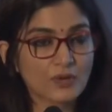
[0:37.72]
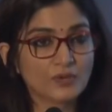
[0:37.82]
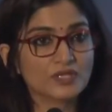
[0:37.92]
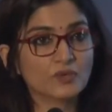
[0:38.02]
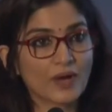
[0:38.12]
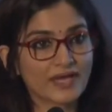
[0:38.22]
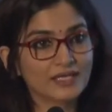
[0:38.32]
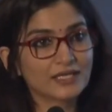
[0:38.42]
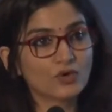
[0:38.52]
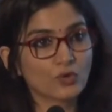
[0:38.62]
with a
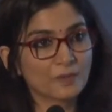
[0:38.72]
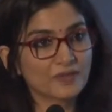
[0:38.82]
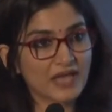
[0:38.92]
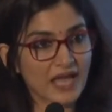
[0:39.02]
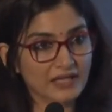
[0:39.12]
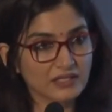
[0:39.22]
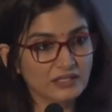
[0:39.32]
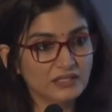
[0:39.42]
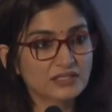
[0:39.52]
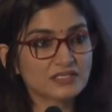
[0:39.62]
widely open
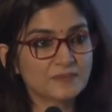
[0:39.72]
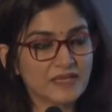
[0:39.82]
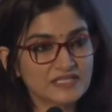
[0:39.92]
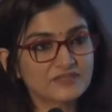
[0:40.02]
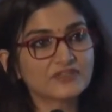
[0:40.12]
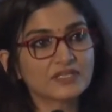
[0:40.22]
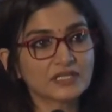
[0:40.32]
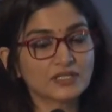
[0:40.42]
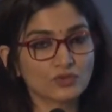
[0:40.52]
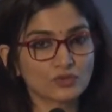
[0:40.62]
angle,
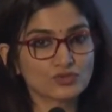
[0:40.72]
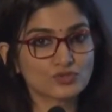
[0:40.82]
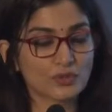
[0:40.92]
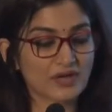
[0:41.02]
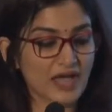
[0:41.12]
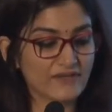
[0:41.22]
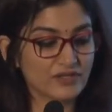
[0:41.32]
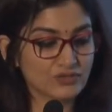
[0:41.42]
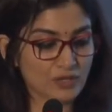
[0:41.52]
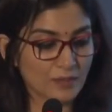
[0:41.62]
specifically those who are
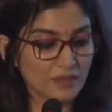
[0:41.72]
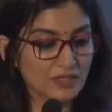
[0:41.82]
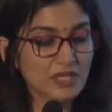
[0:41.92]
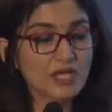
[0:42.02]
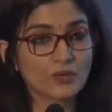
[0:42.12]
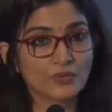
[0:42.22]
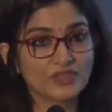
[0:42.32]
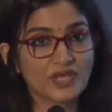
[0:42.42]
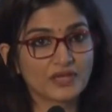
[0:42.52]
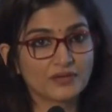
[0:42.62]
having trouble with
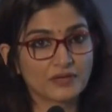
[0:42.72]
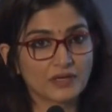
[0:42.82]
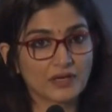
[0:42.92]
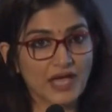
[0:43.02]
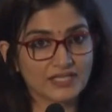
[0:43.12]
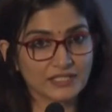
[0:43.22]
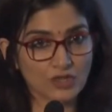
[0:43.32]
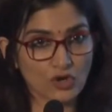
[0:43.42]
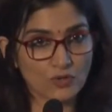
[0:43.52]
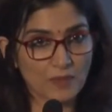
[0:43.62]
their uh, anti
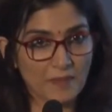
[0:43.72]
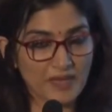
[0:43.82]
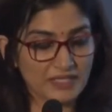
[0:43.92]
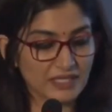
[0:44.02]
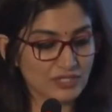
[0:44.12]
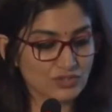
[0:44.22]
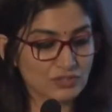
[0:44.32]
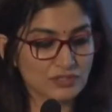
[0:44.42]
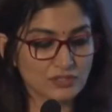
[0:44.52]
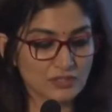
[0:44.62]
glaucoma
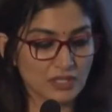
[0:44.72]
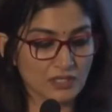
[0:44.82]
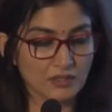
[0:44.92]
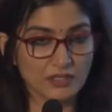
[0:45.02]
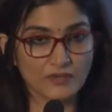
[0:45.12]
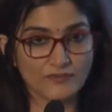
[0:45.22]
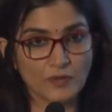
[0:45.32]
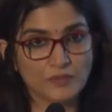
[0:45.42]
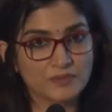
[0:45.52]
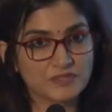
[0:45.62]
medications uh,
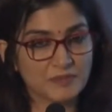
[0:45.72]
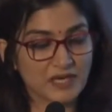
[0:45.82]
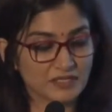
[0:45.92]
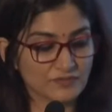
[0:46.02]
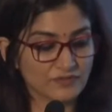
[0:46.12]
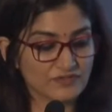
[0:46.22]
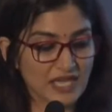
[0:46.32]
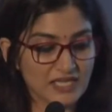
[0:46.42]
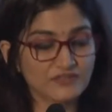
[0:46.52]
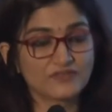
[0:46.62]
from the perspective of
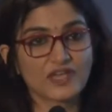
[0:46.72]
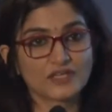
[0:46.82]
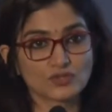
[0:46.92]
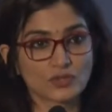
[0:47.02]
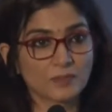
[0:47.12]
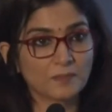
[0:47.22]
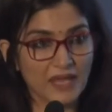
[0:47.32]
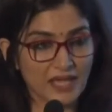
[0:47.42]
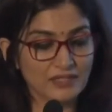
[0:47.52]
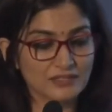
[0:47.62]
side effects or
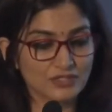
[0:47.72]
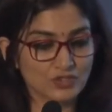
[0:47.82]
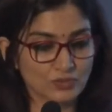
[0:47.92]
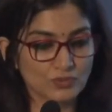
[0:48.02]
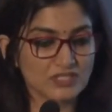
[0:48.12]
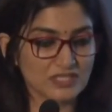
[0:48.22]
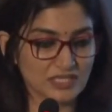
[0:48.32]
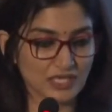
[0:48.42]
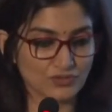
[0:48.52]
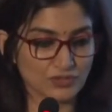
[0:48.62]
compliance issues,
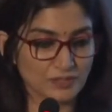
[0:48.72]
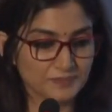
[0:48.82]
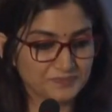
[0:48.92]
etc.